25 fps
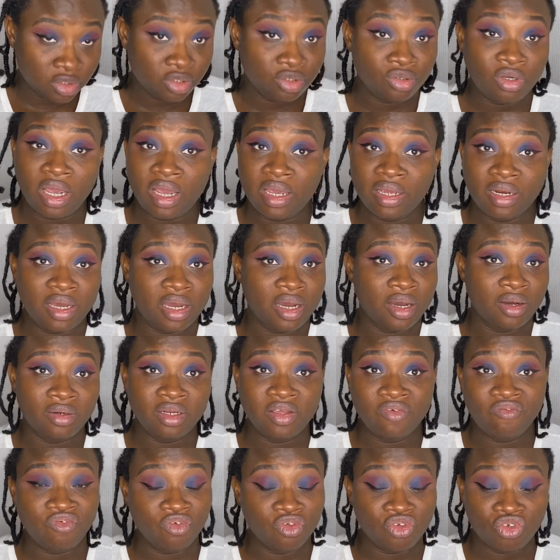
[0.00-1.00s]
Try it
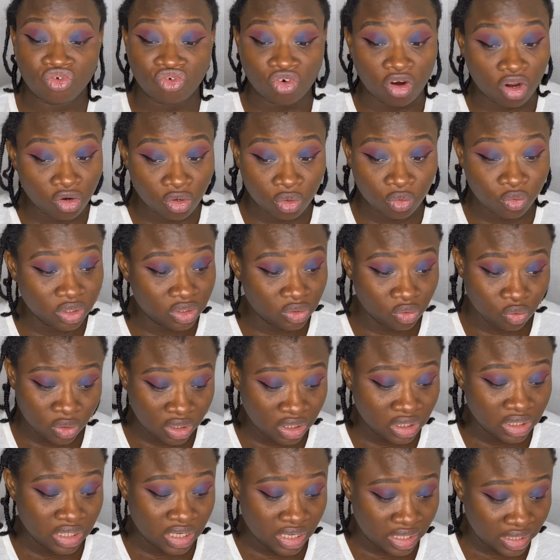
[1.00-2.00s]
out if you struggle with
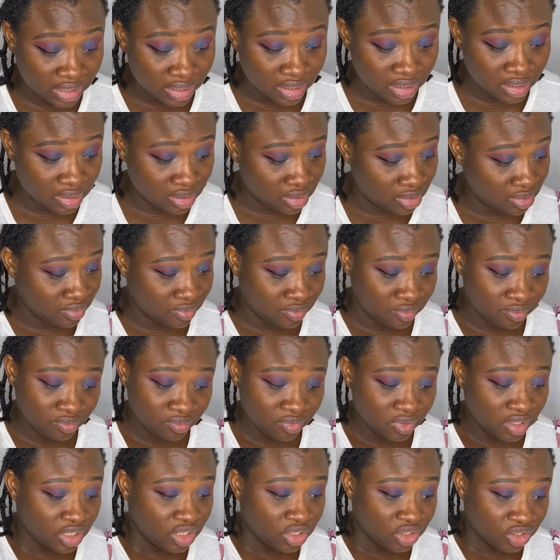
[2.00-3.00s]
wing liner.
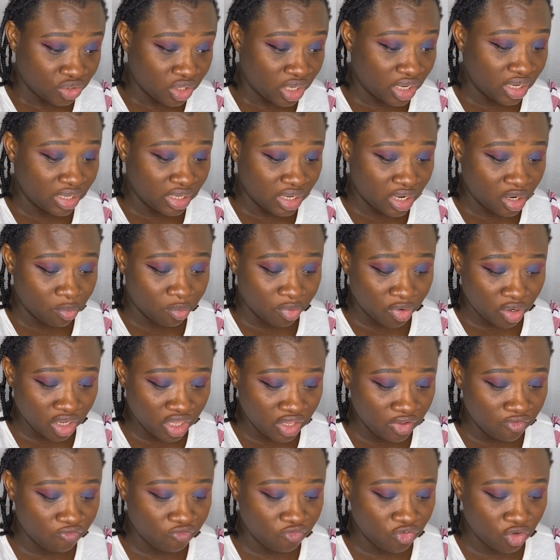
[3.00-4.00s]
Try it out,
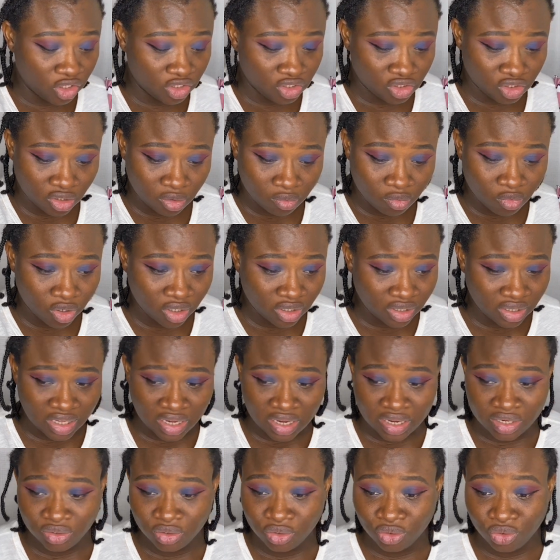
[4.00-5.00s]
but if you're someone
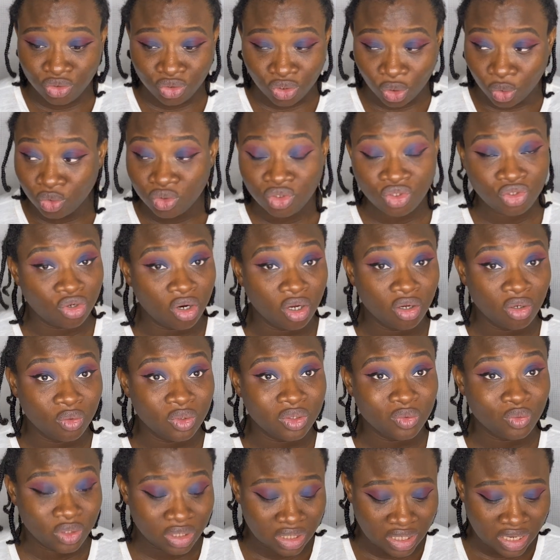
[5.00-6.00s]
that you don't struggle
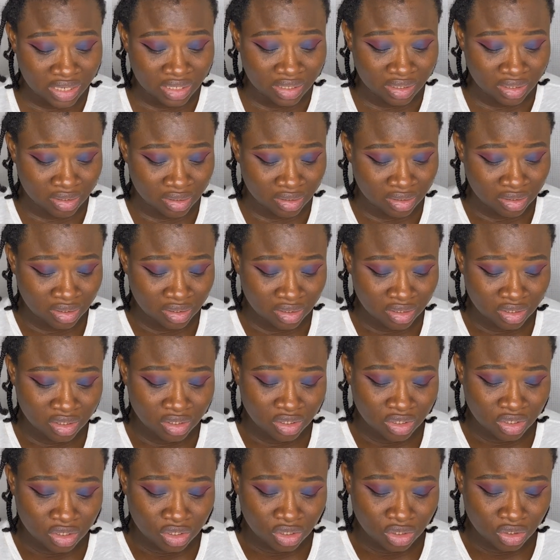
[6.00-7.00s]
with liner,
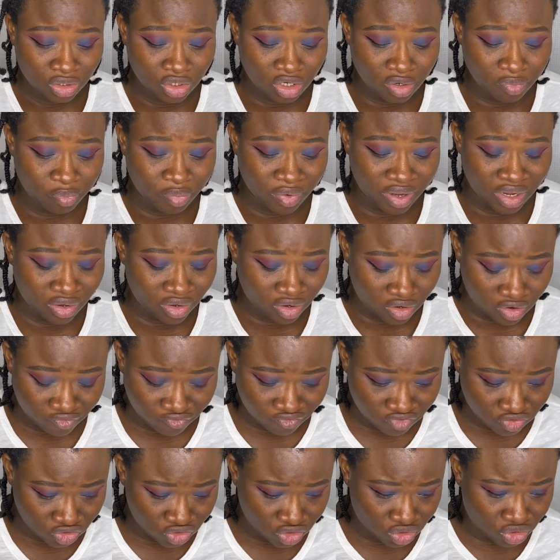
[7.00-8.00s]
you're better
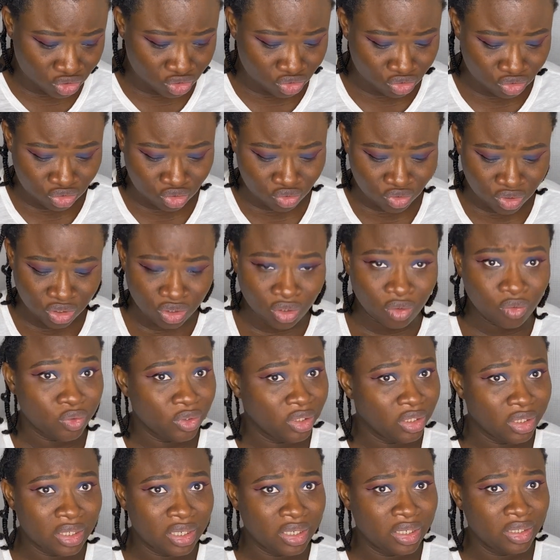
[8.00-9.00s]
off just doing your
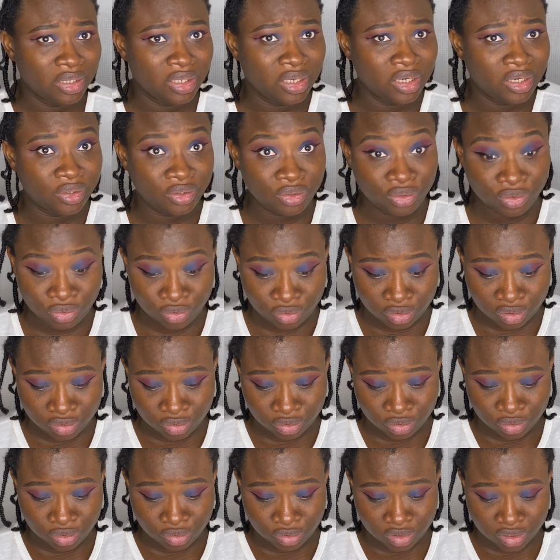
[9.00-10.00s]
wing liner how you know
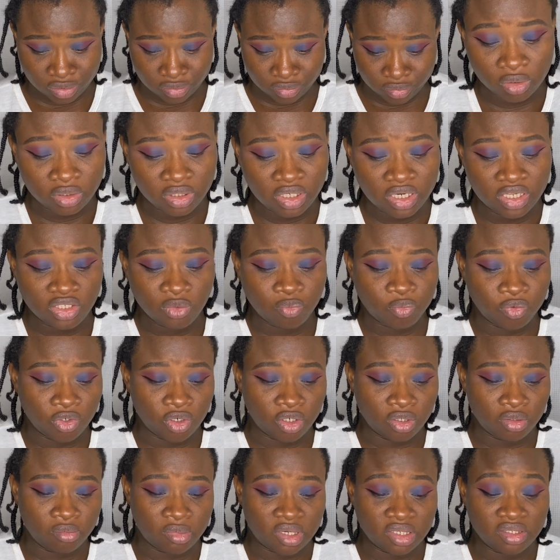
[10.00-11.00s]
how to do it. Let's put
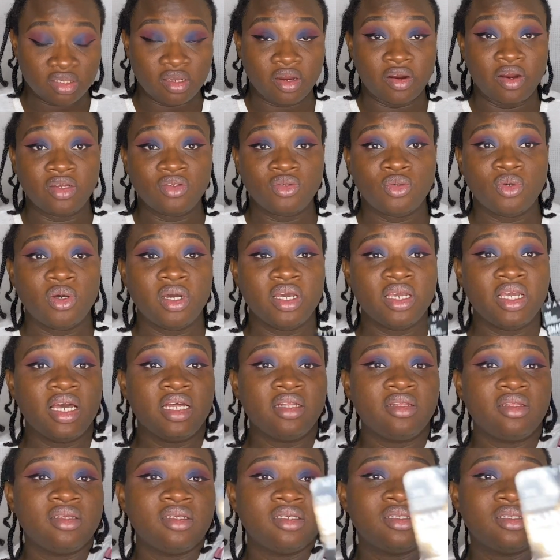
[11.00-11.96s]
on mascara. So I got